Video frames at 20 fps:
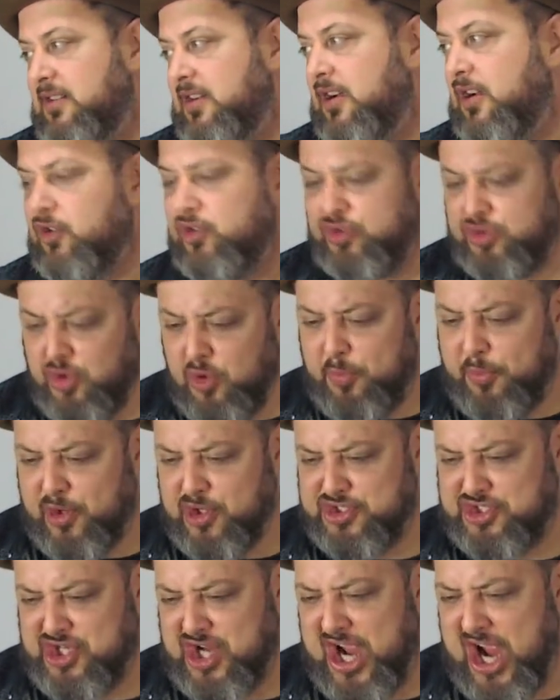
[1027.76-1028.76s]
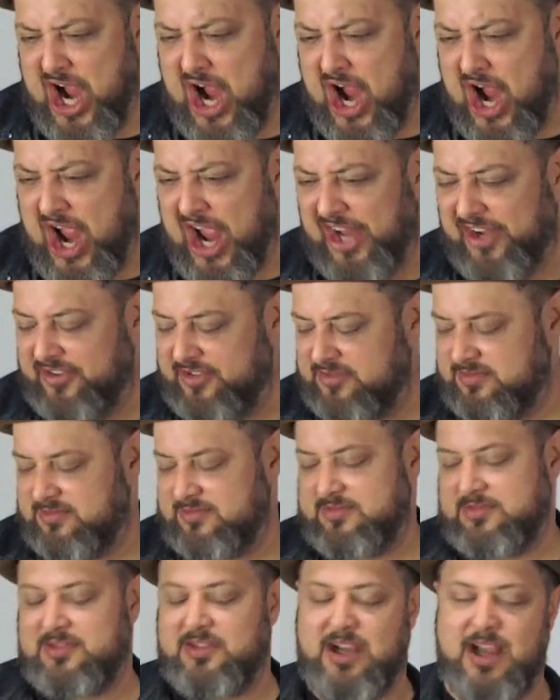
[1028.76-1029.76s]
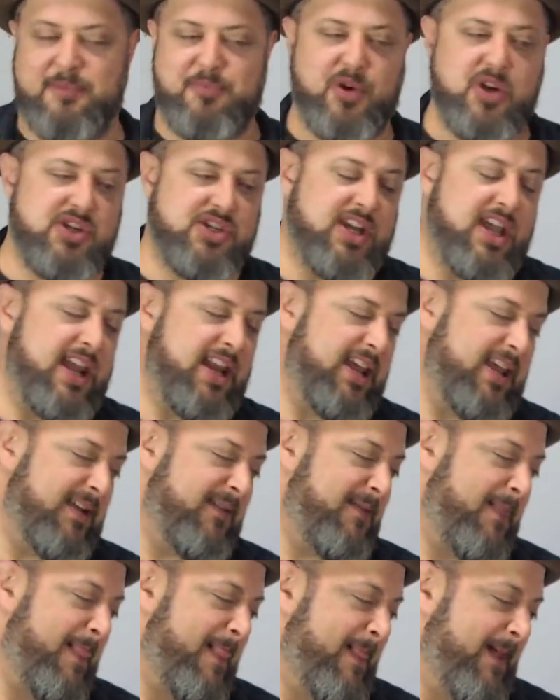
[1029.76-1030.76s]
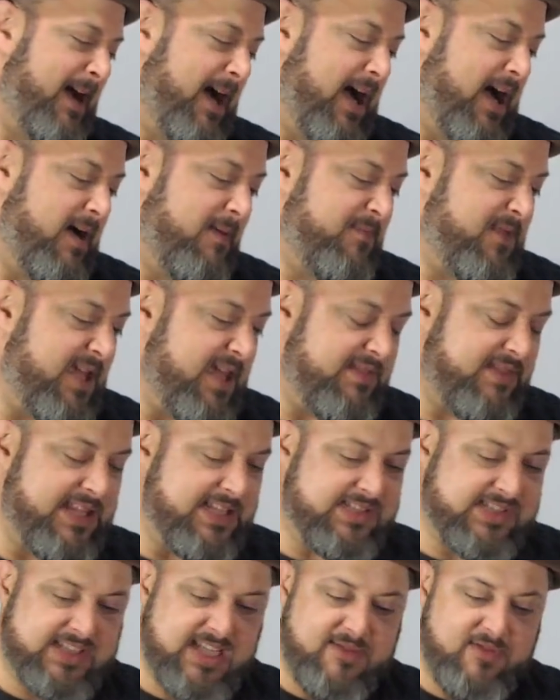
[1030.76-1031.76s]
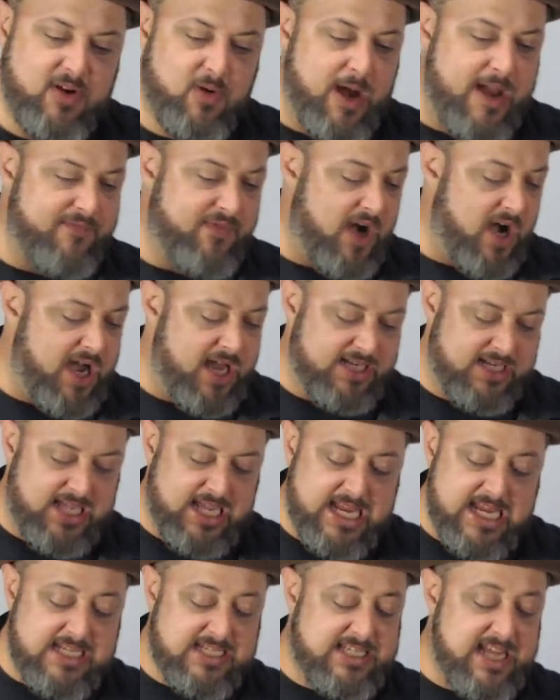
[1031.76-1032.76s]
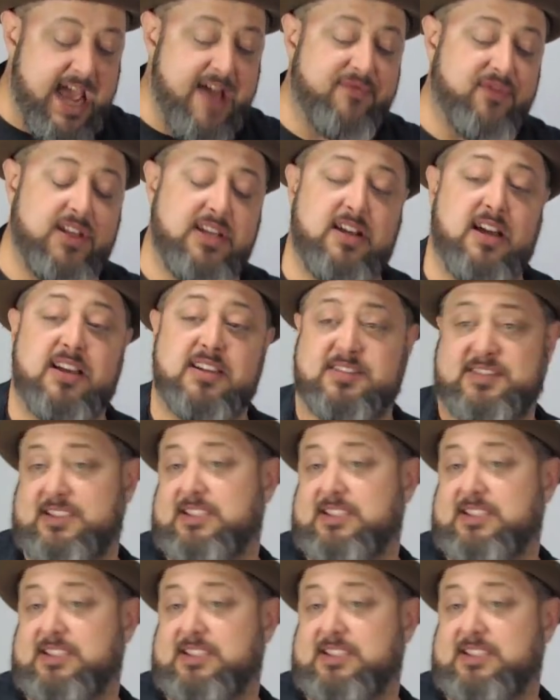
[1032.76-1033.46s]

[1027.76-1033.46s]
Super chat! I appreciate it. The Stevie Ray Vaughan, he definitely does.